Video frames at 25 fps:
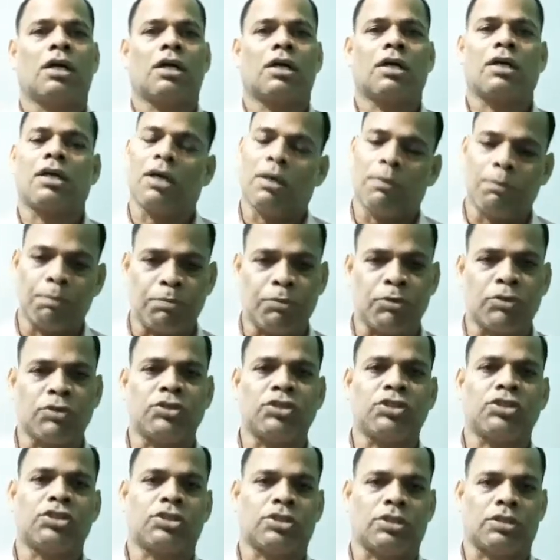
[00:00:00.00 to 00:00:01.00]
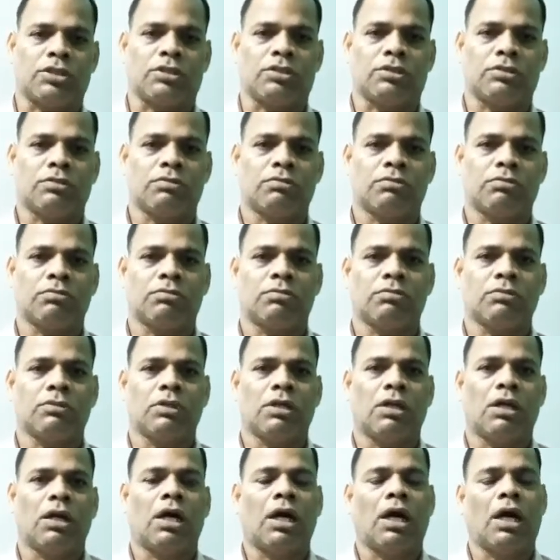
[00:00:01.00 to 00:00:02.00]
composition,
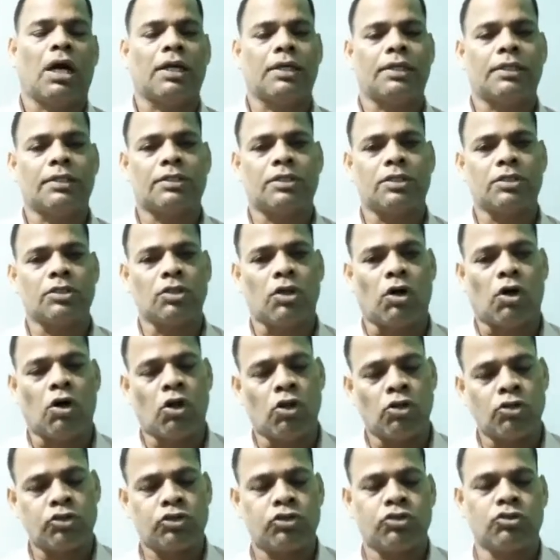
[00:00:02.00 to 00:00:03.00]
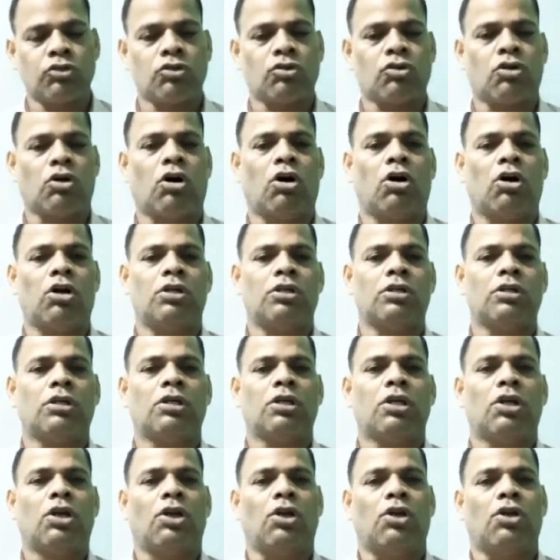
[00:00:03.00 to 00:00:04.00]
and it is also called
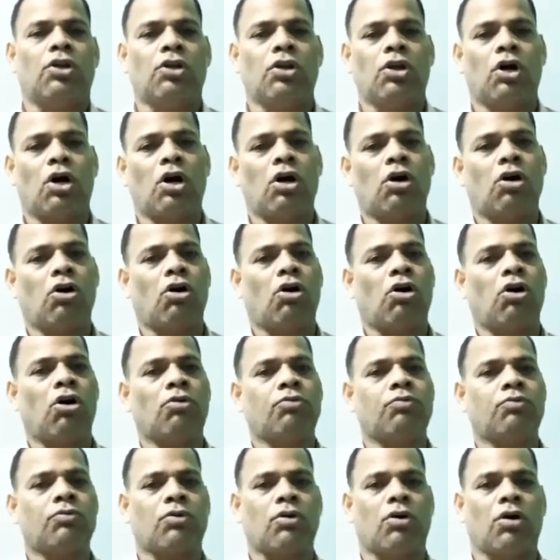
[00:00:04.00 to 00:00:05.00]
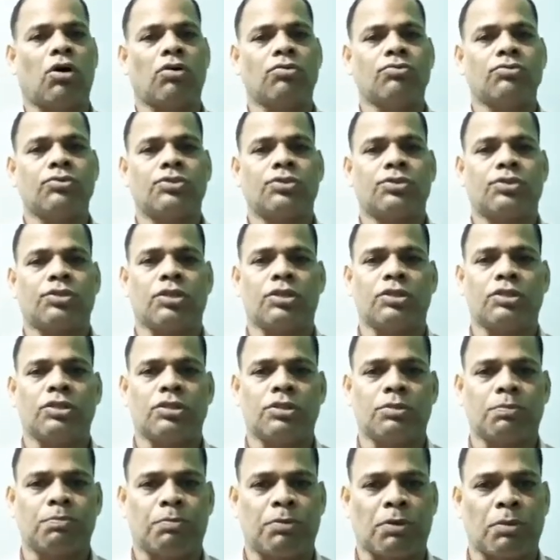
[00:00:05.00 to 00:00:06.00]
law of
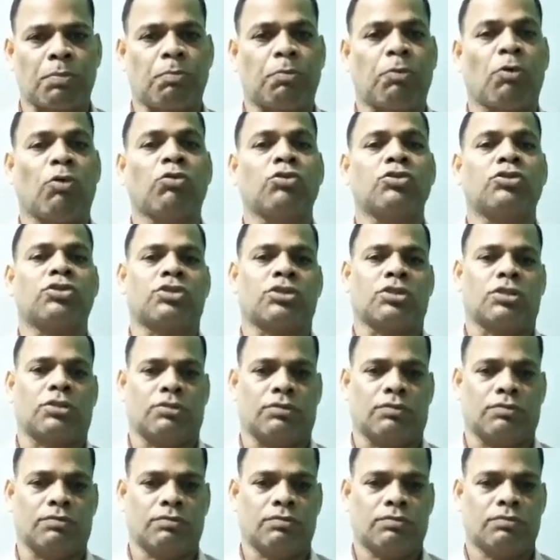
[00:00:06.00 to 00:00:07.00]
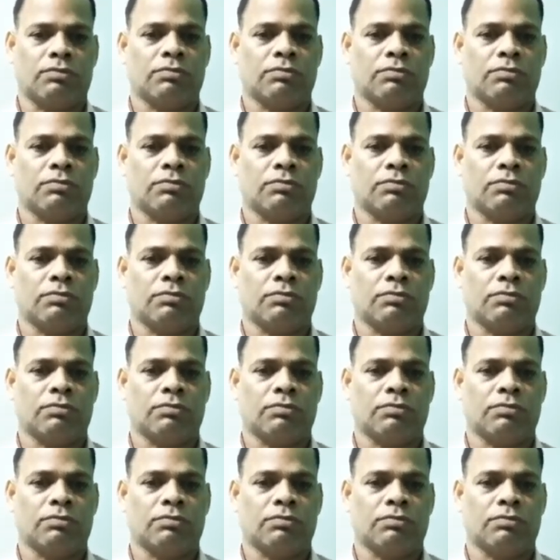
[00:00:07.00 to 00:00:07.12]
constant proportion.